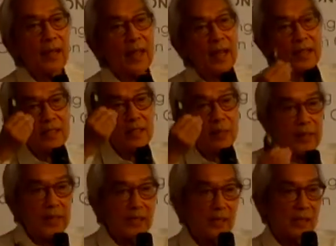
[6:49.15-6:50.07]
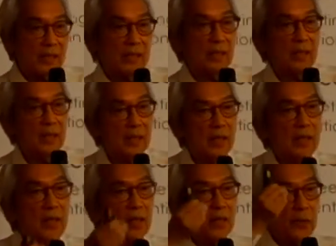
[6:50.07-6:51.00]
as the basis
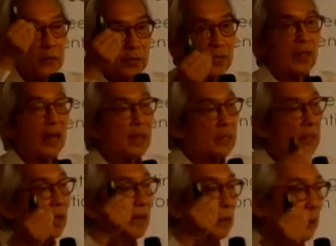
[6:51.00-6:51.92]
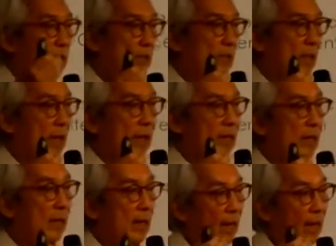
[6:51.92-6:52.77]
to start a new design.